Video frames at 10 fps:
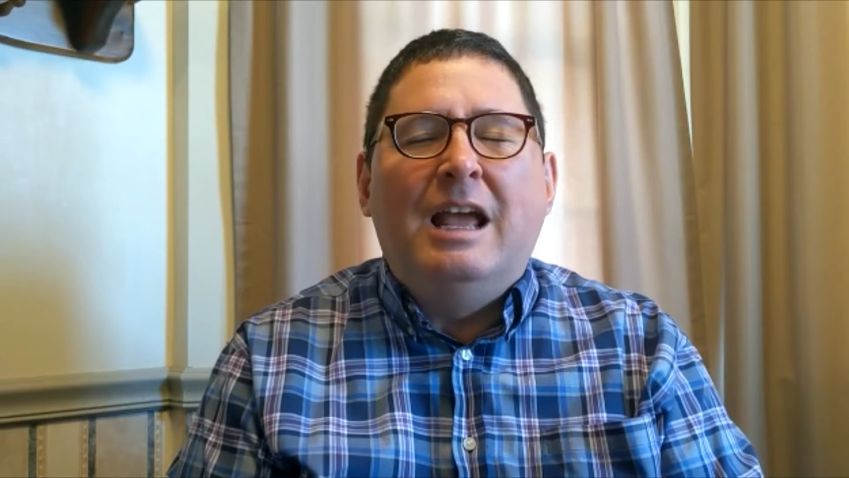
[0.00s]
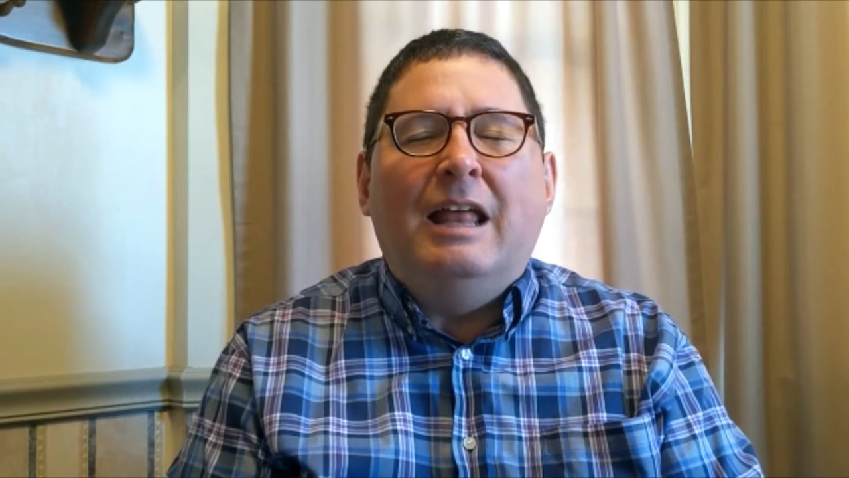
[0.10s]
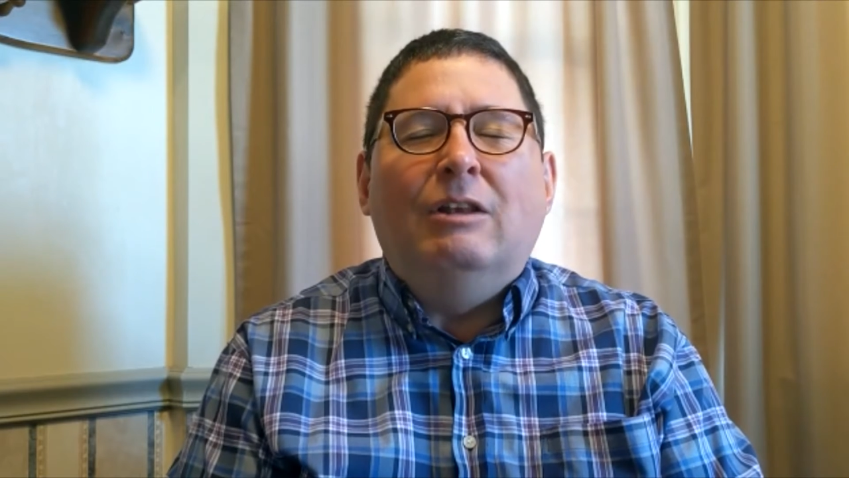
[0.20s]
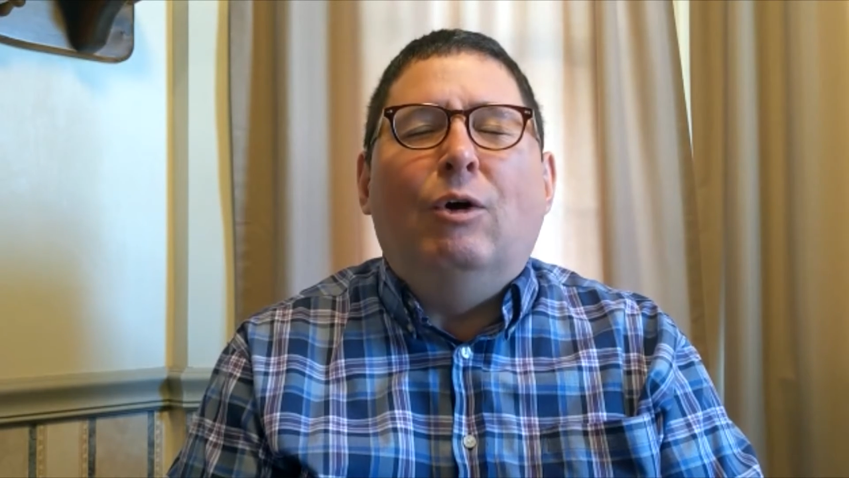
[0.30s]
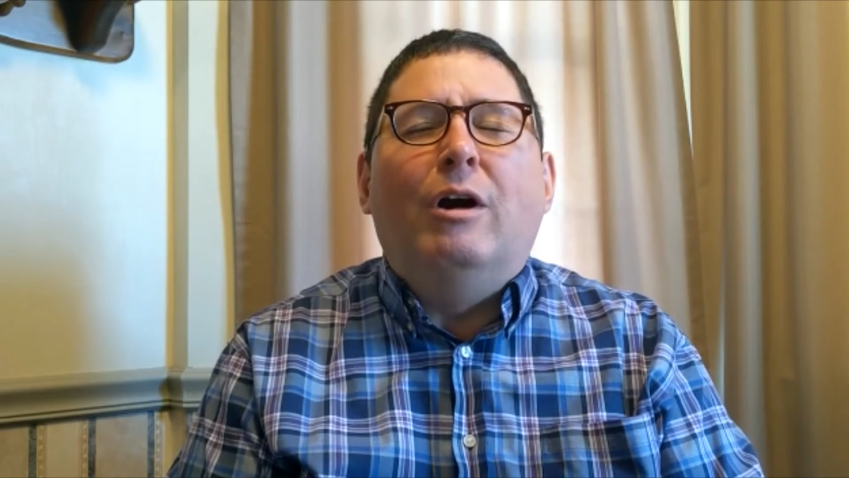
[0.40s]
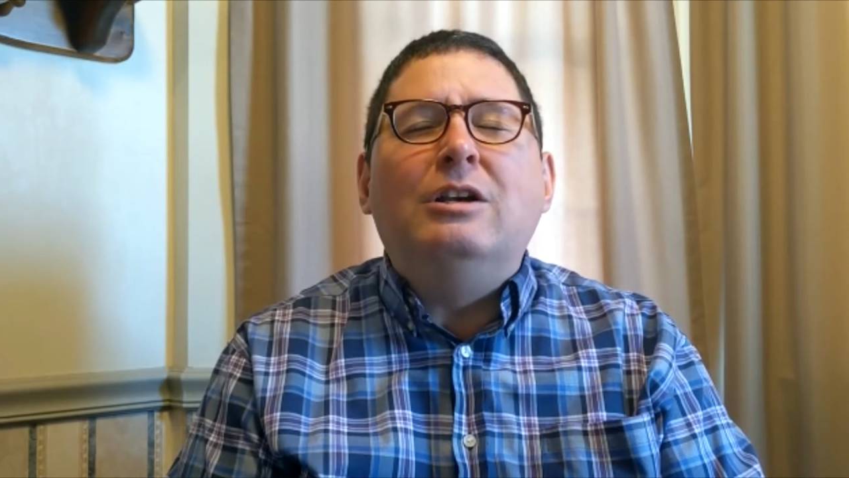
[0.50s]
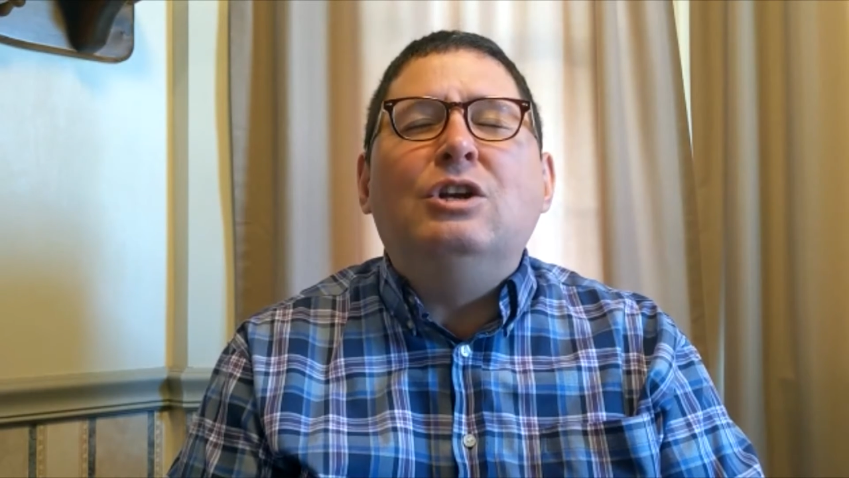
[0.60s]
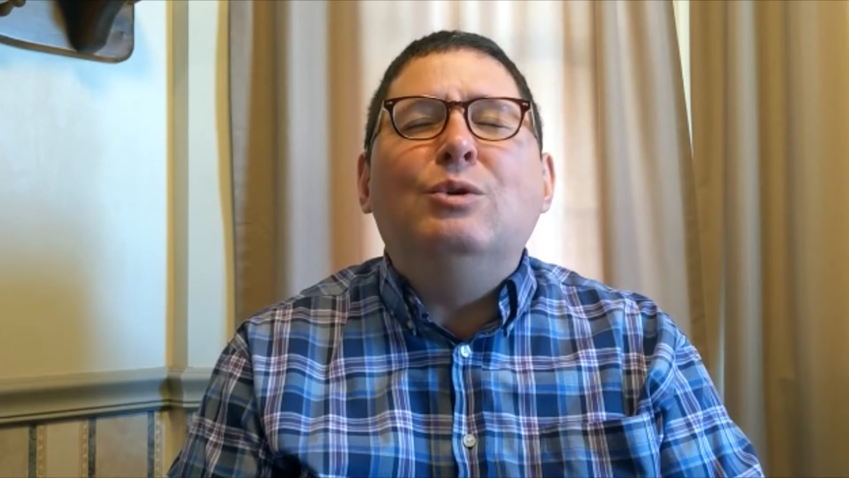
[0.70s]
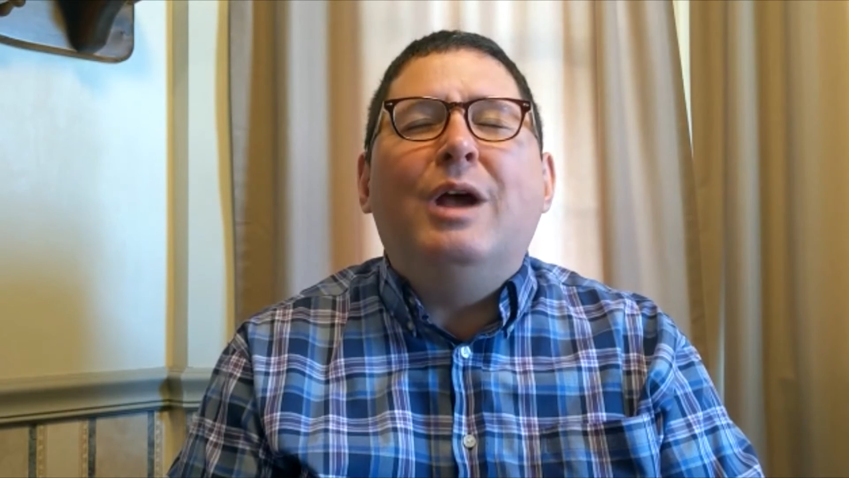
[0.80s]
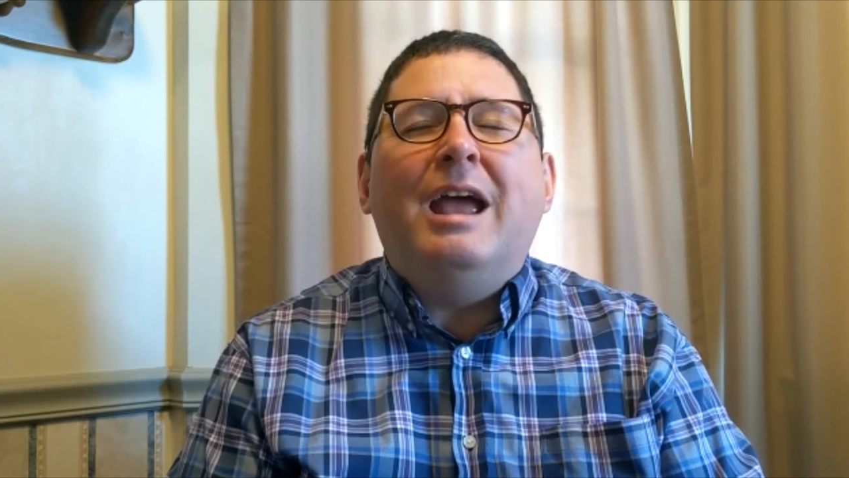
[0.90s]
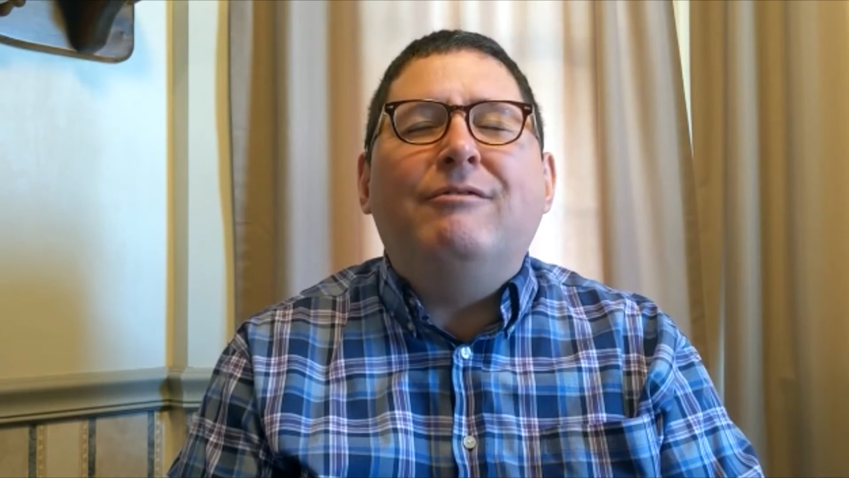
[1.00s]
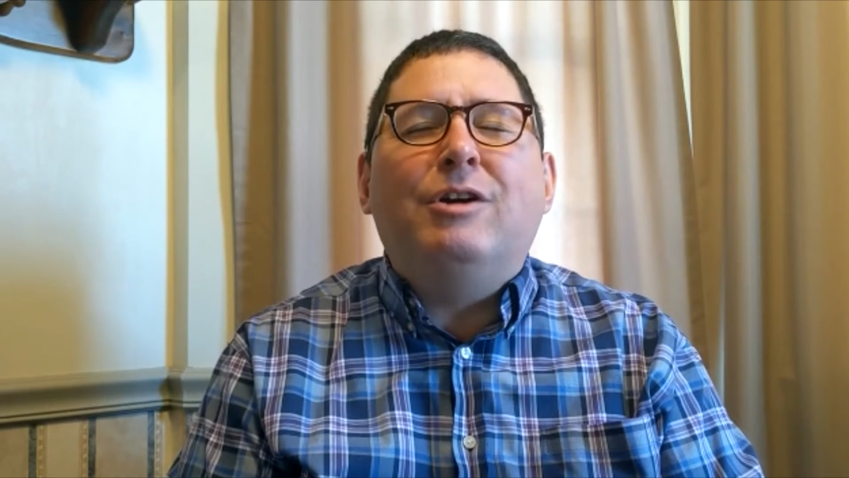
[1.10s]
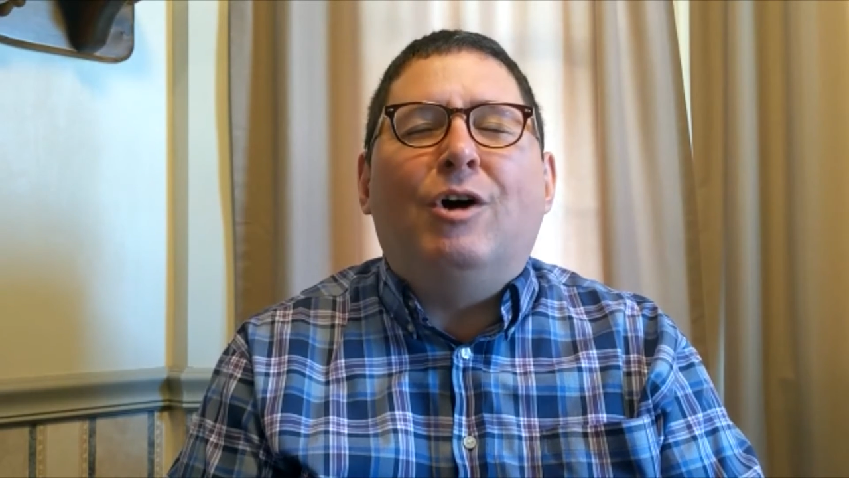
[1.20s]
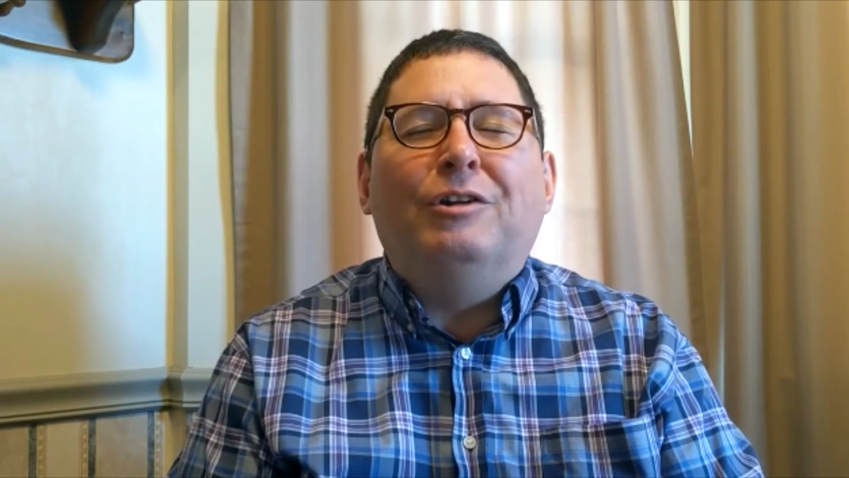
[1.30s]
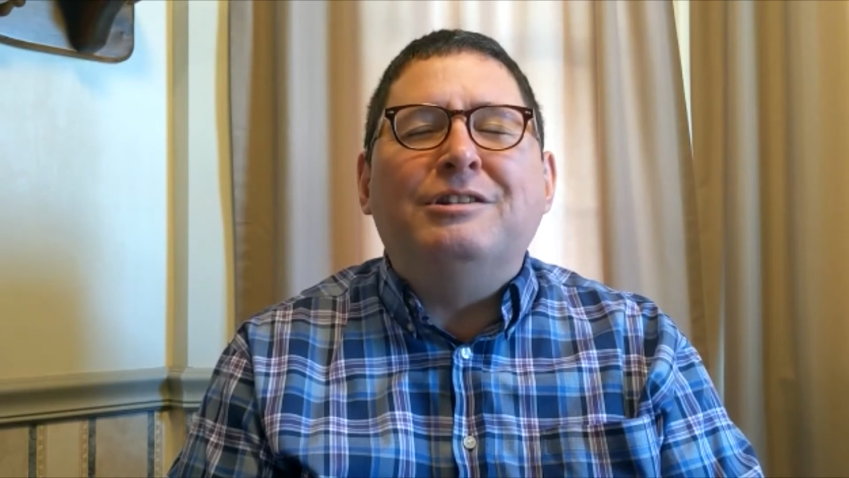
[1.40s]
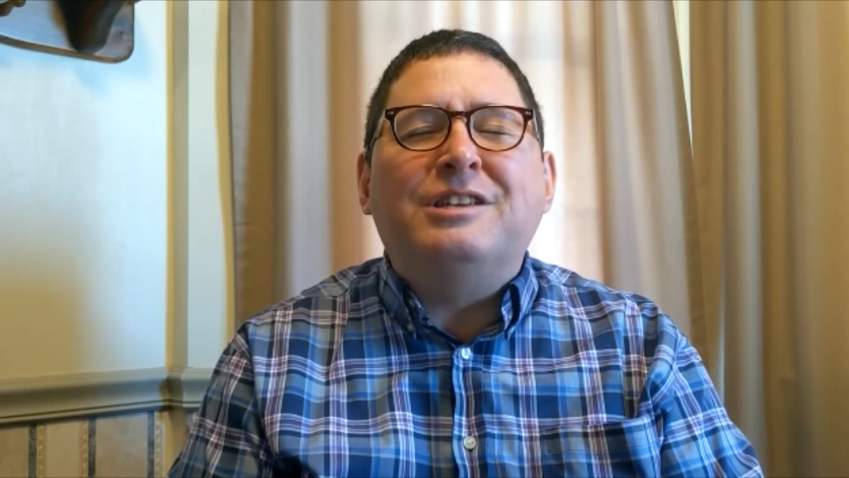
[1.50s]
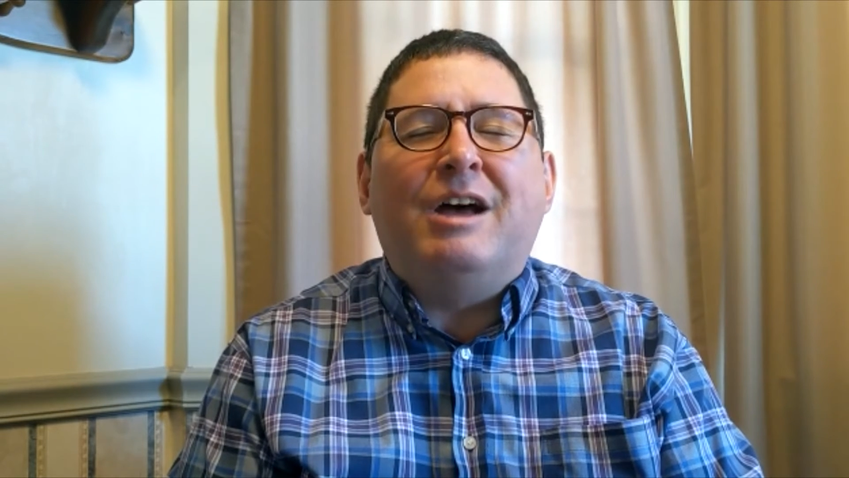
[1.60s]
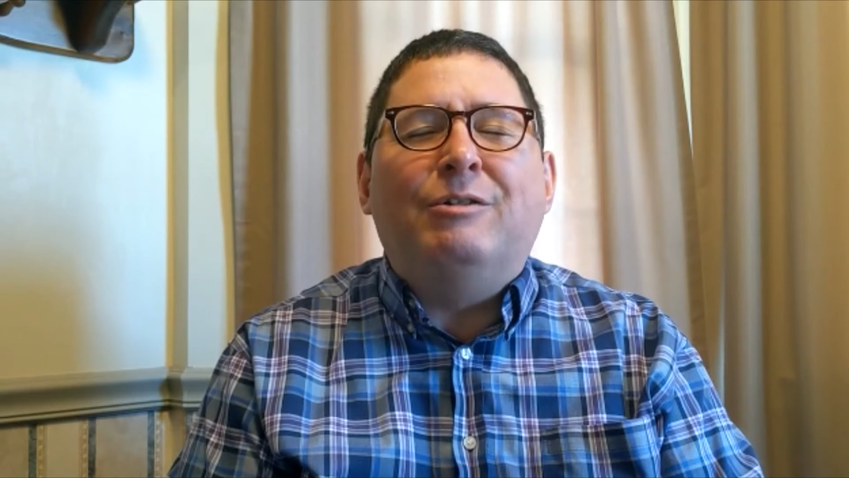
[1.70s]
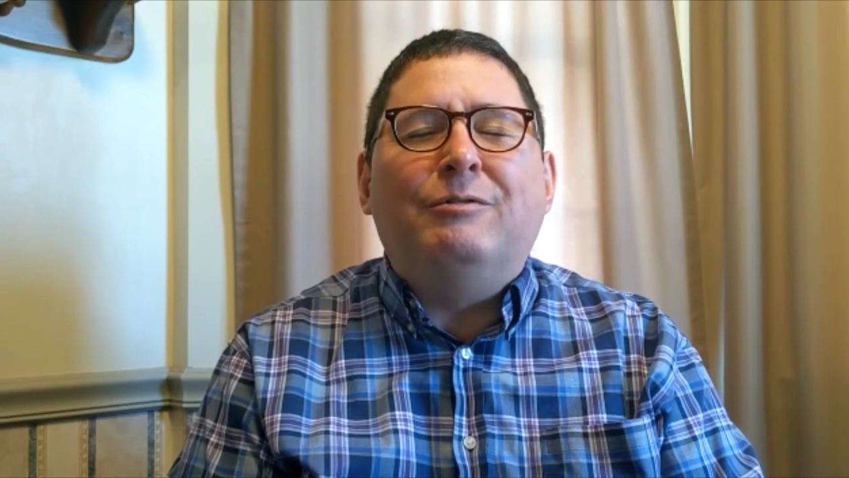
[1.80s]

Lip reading: And Lord, you have called us out